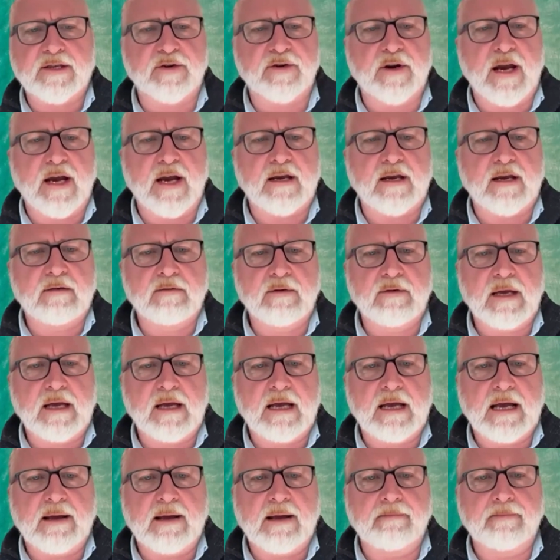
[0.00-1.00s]
Thanks, Trang.
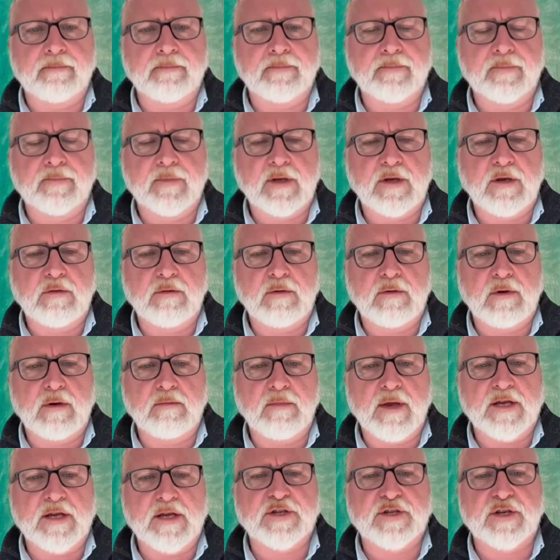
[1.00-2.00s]

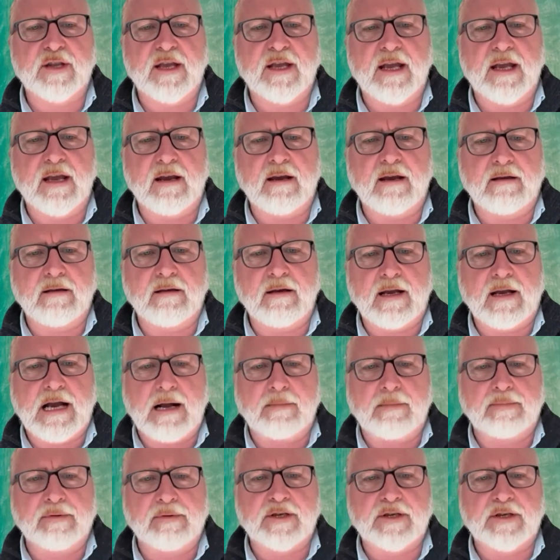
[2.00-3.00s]
You mentioned there a
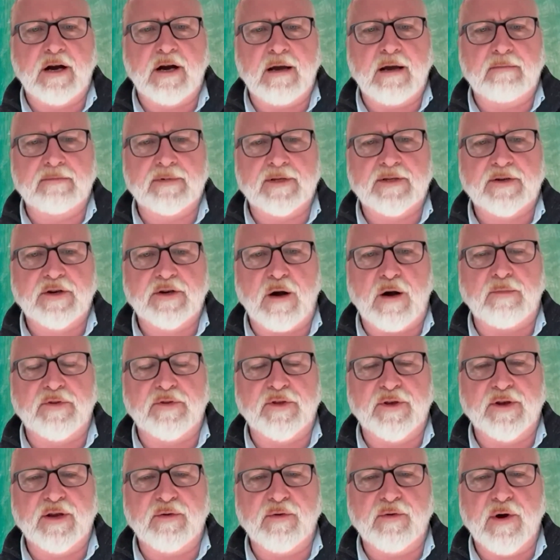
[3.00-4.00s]
couple of times
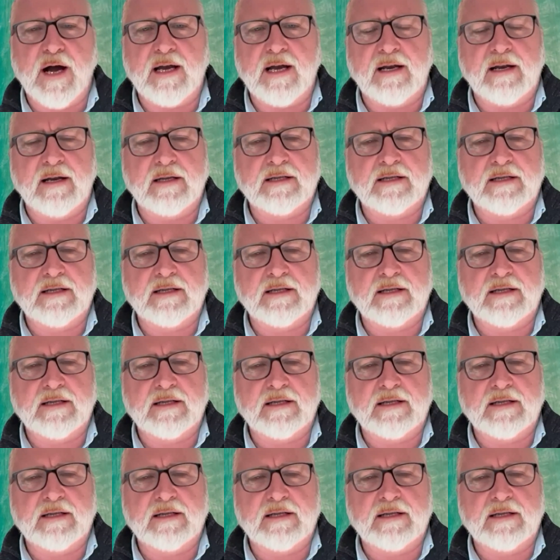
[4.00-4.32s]
COP31,